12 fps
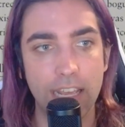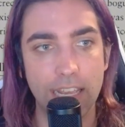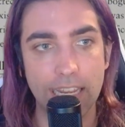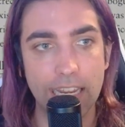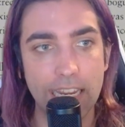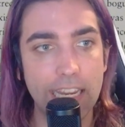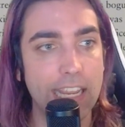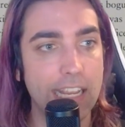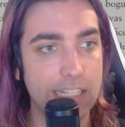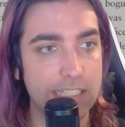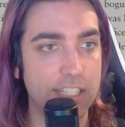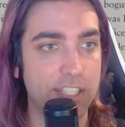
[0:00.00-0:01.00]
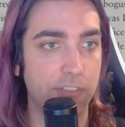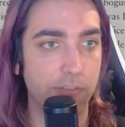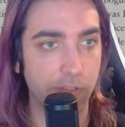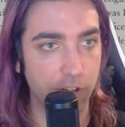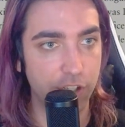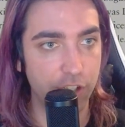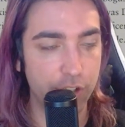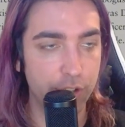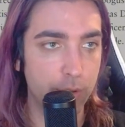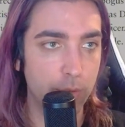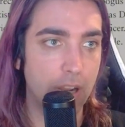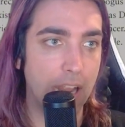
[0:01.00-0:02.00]
He exists for
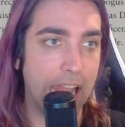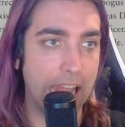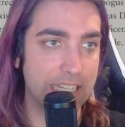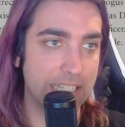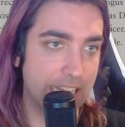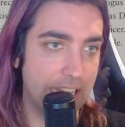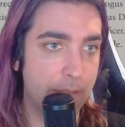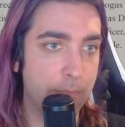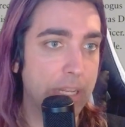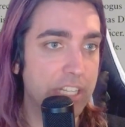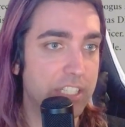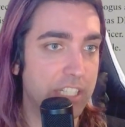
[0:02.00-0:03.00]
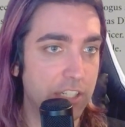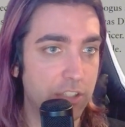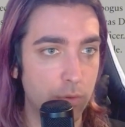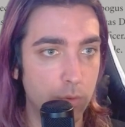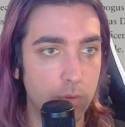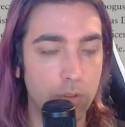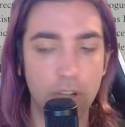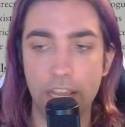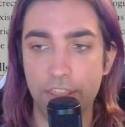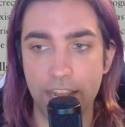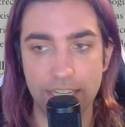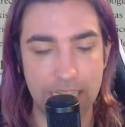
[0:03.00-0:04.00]
you as an NPC tool,
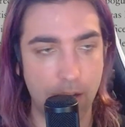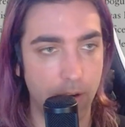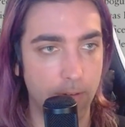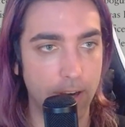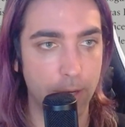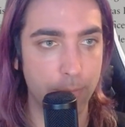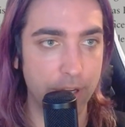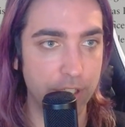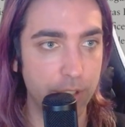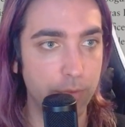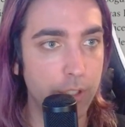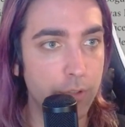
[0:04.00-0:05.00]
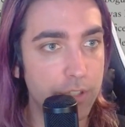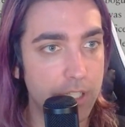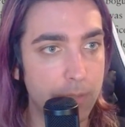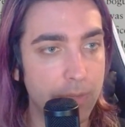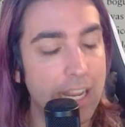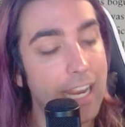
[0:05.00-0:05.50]
and that is how I recommend you use him.